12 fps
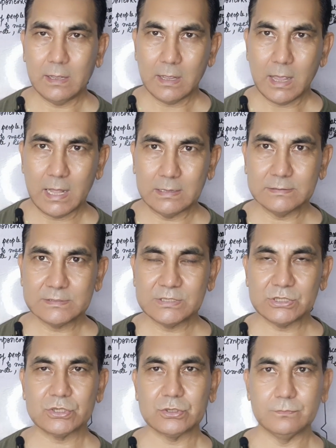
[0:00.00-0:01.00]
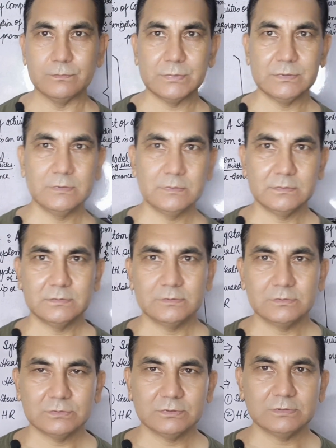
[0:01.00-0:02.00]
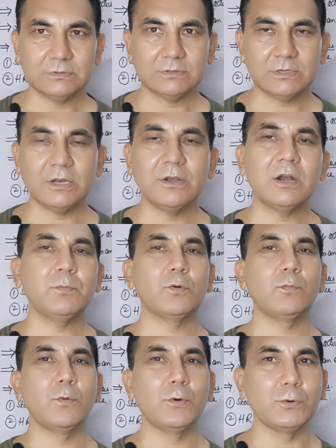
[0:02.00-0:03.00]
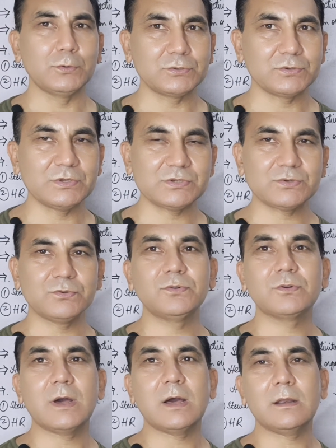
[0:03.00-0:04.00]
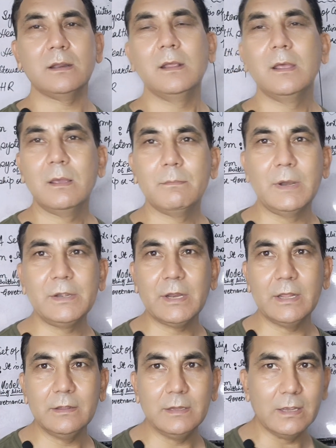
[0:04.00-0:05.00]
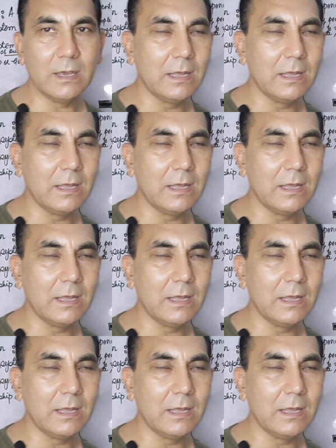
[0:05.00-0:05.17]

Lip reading: health system, cannot promote, restore, or maintain the